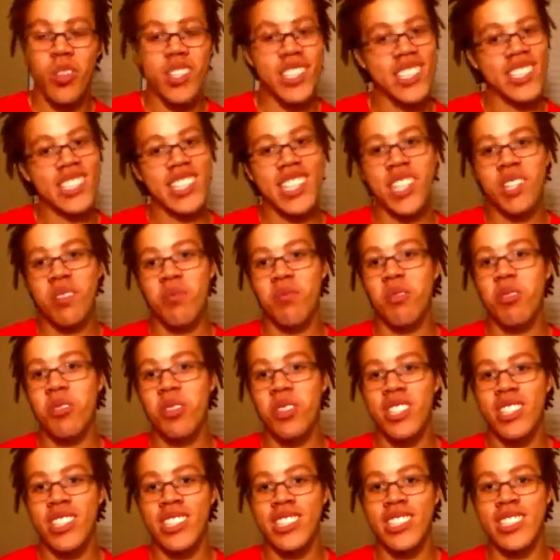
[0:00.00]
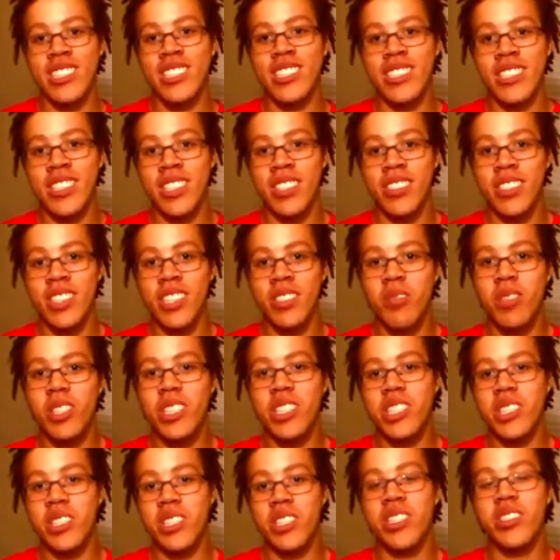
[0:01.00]
I don't want to see any more because,
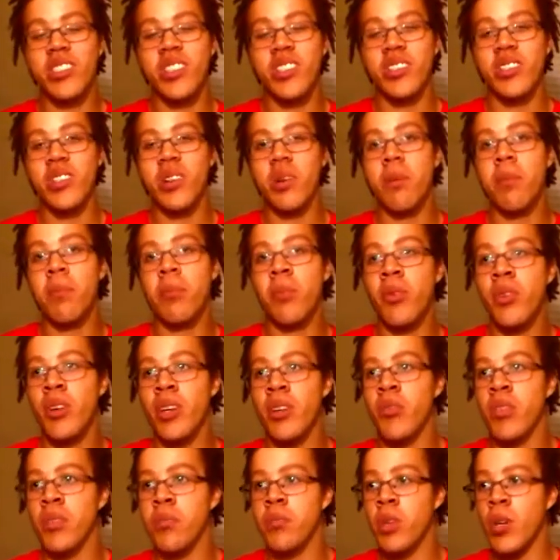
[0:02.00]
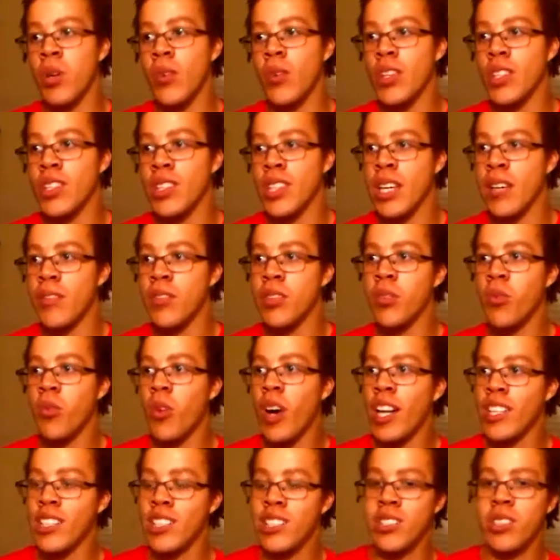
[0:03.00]
there's a certain point with movies that if you
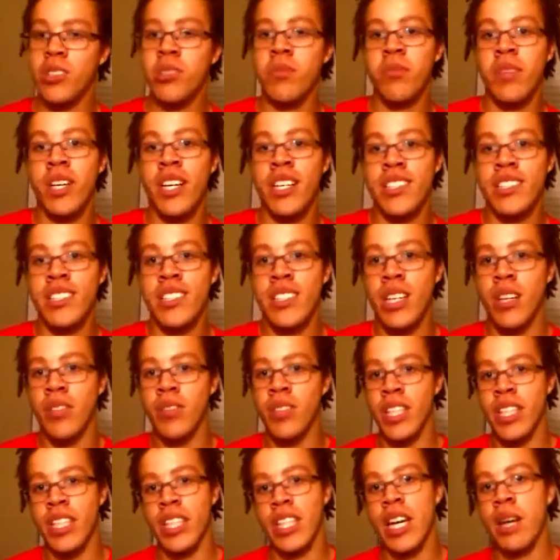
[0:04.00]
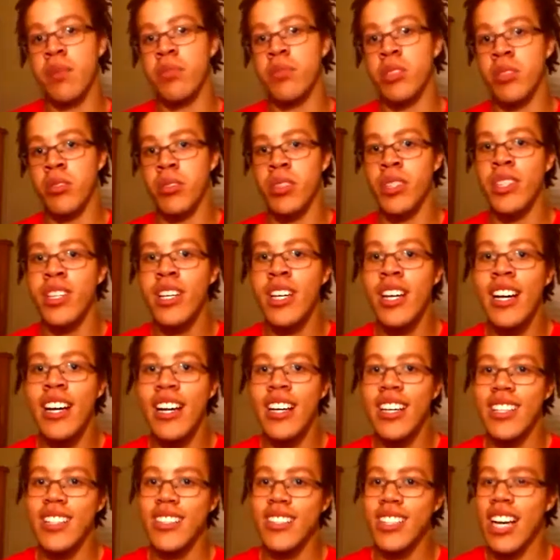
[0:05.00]
watch too much stuff leading up to it,
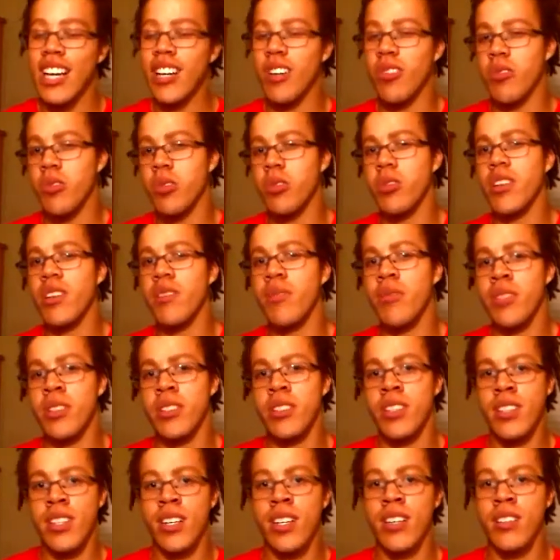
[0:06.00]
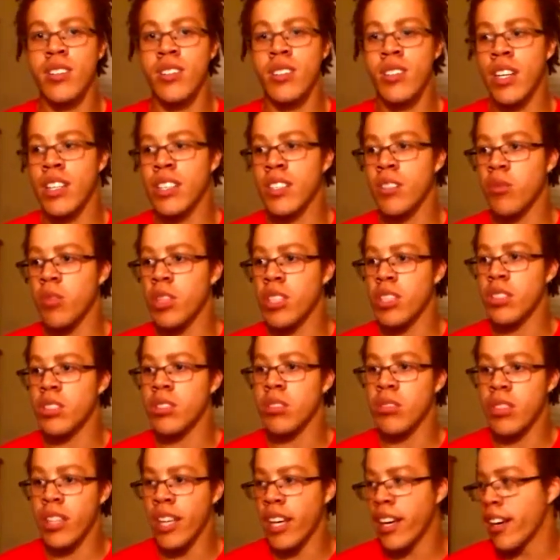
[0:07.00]
you kind of ruin it for yourself. So I didn't want to
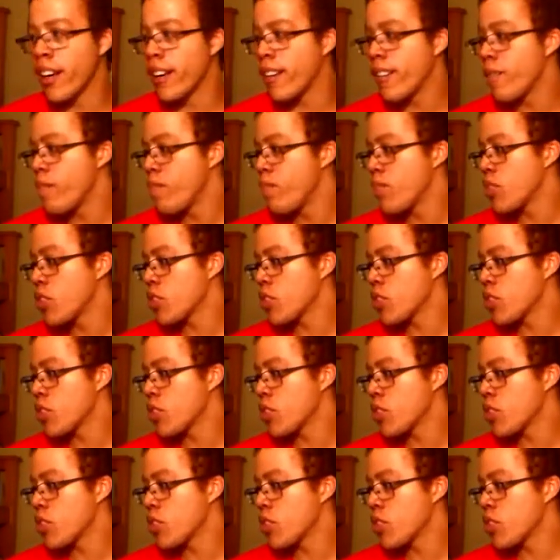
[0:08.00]
do that.